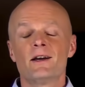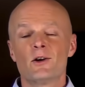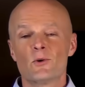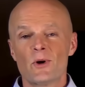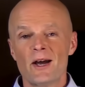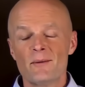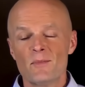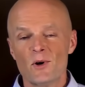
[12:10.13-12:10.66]

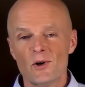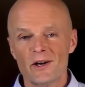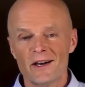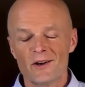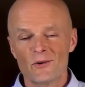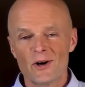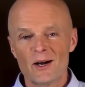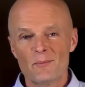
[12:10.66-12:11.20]
grandma
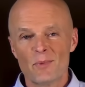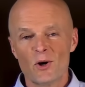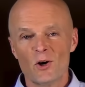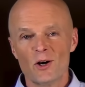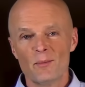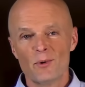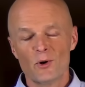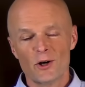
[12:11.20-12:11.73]
and
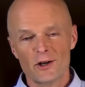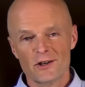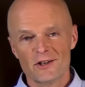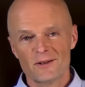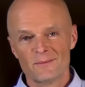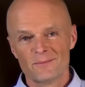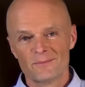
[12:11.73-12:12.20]
grandpa apart.